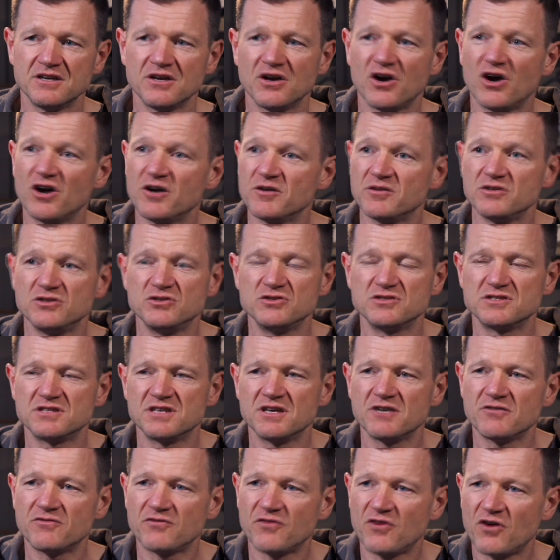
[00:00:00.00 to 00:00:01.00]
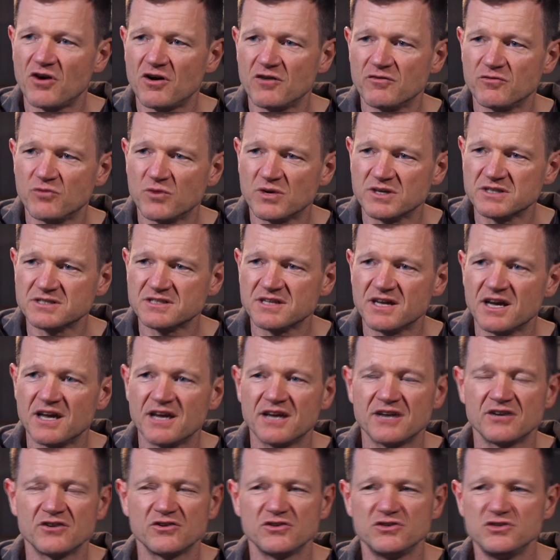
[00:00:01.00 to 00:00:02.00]
I used the F5 one day
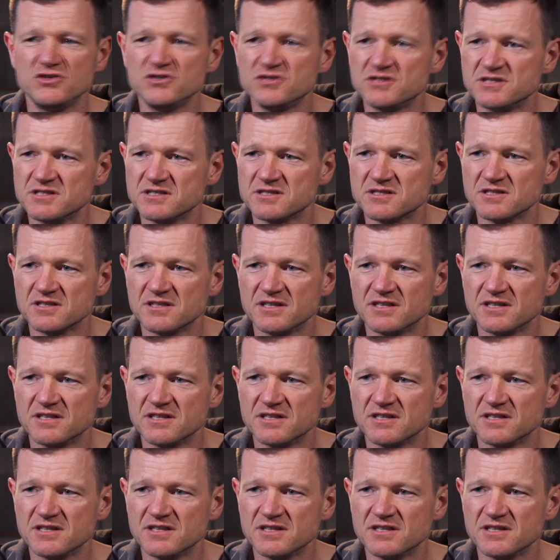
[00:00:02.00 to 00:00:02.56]
and I used this the